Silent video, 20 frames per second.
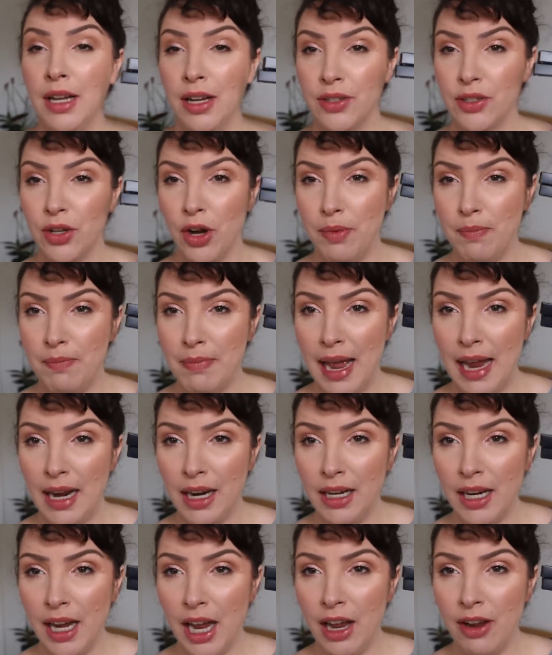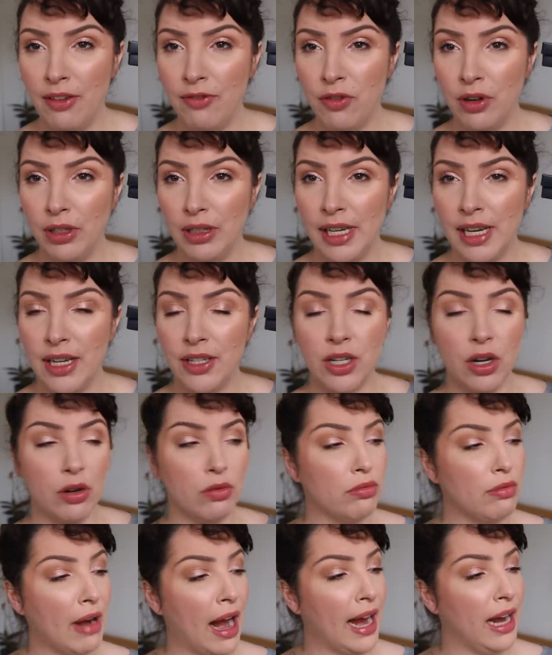So MAC have released a
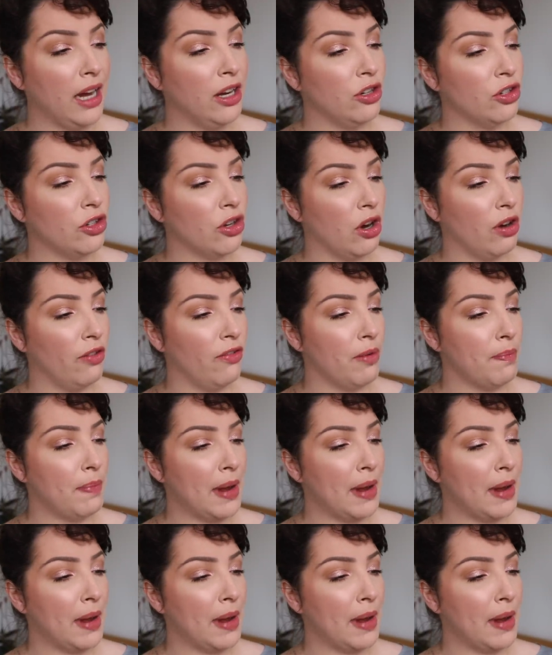range of